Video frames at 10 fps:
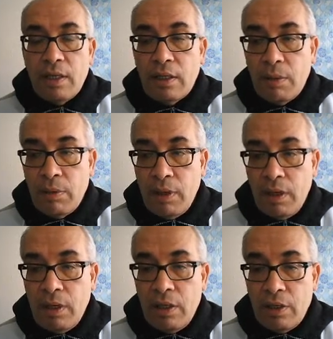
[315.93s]
double
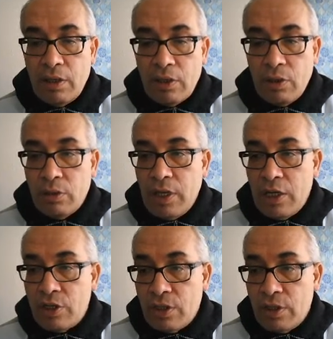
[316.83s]

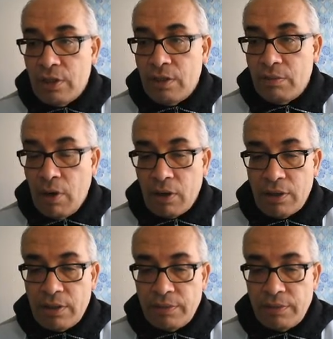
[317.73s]
quotation marks.